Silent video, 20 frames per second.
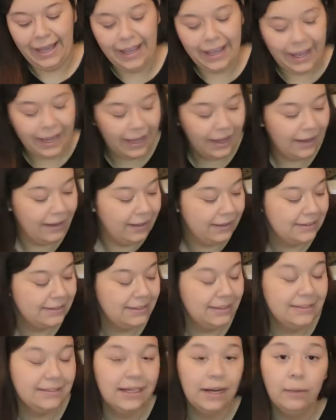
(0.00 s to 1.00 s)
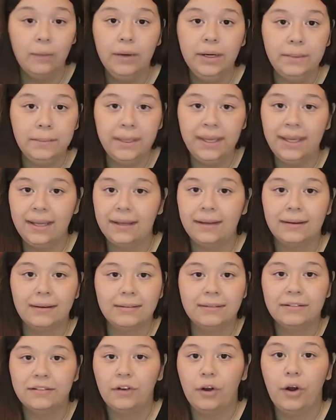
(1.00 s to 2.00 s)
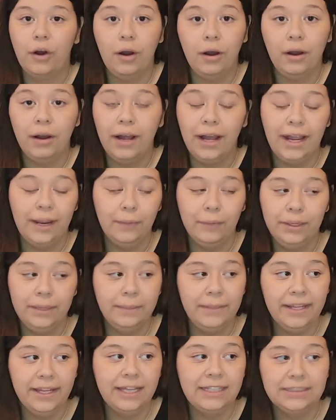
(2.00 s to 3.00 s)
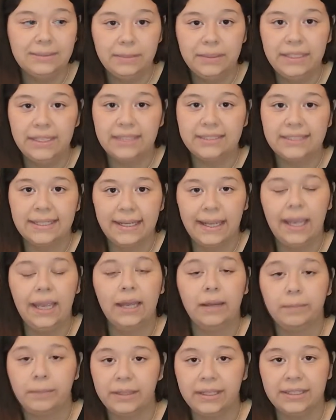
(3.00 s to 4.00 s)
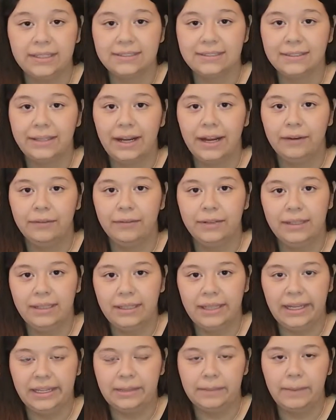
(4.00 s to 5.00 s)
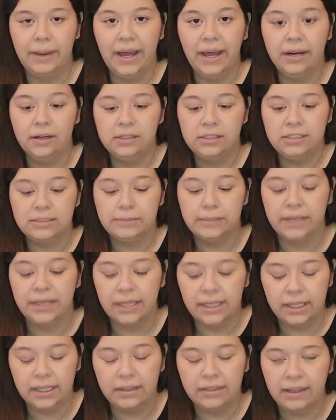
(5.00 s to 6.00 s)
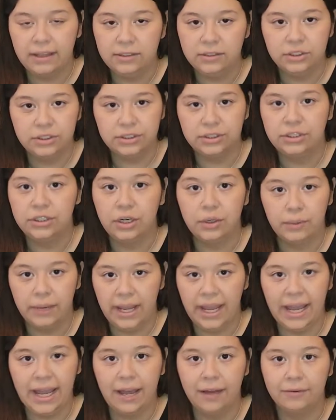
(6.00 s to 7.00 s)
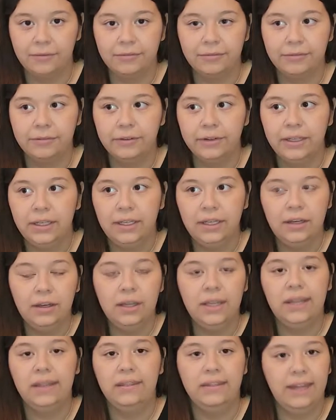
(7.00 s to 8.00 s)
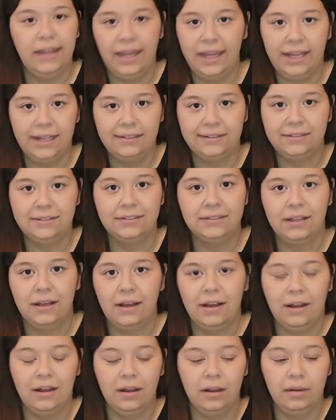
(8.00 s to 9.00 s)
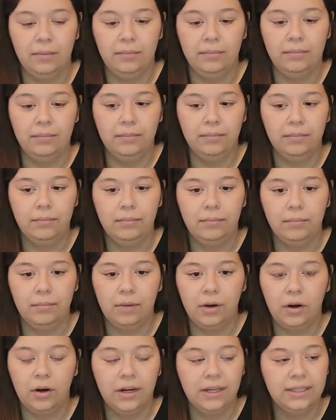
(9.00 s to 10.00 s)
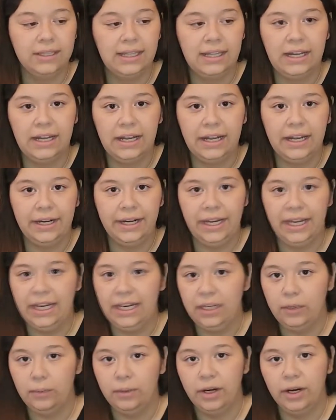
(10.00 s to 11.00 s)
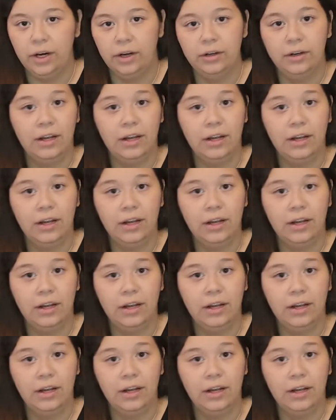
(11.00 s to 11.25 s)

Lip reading: And since I want to make as many as I can, because I really like the patterns, but they just don't have the heads online anywhere,